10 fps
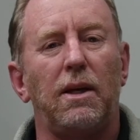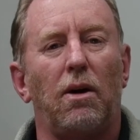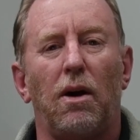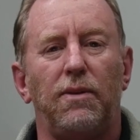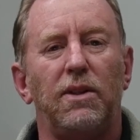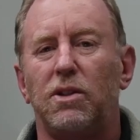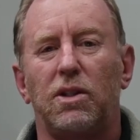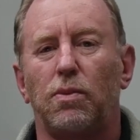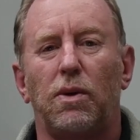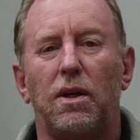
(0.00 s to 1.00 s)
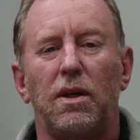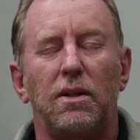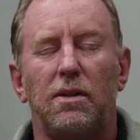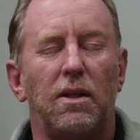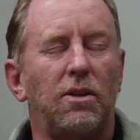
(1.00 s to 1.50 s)
life is just what it
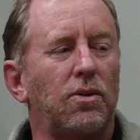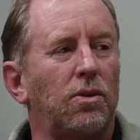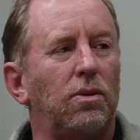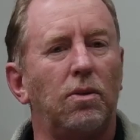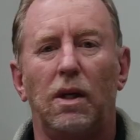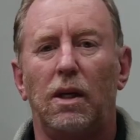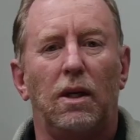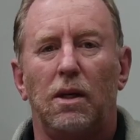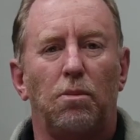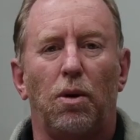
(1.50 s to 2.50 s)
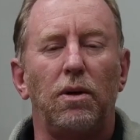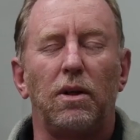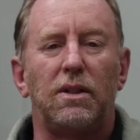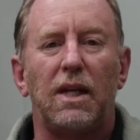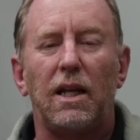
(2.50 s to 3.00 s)
is and it's all
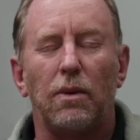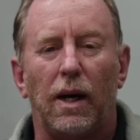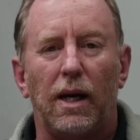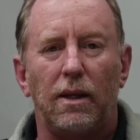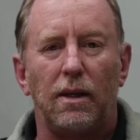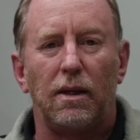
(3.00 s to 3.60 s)
pointless anyway.